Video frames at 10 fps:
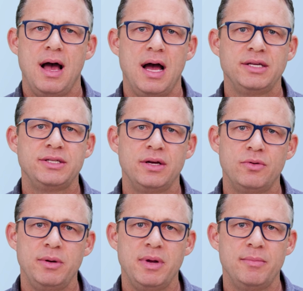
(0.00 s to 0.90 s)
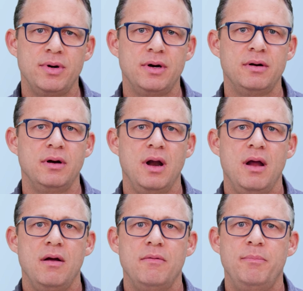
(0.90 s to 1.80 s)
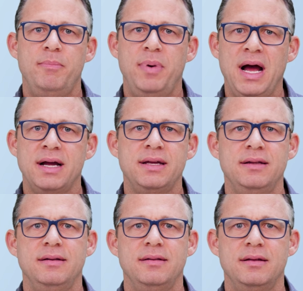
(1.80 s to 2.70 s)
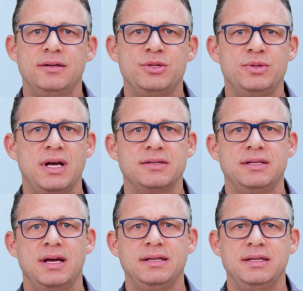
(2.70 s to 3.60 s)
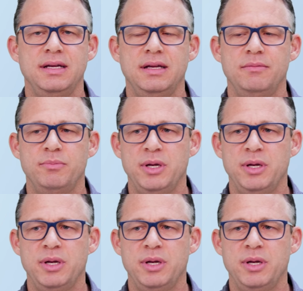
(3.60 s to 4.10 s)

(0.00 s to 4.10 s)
I still remember back in the 2019,